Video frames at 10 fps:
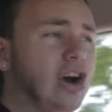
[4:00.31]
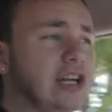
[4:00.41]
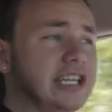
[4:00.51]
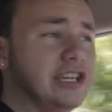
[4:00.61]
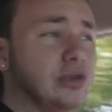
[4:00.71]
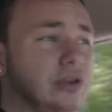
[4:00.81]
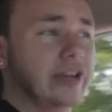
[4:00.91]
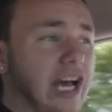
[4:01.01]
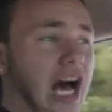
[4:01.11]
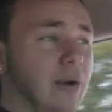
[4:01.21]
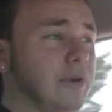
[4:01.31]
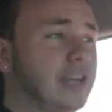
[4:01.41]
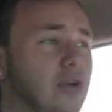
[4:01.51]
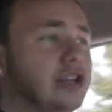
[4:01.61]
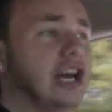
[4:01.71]
hardly knew the guy. We
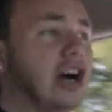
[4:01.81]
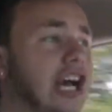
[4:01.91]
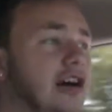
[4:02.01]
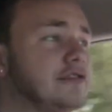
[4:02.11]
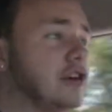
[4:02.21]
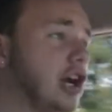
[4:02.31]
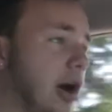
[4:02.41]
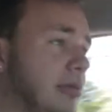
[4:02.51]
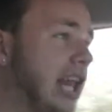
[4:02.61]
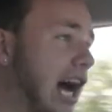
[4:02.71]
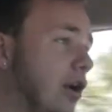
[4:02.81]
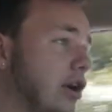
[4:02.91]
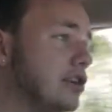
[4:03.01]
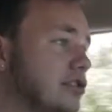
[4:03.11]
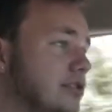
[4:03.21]
had only hung out for a couple
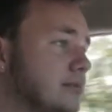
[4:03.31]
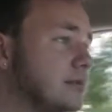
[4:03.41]
hours.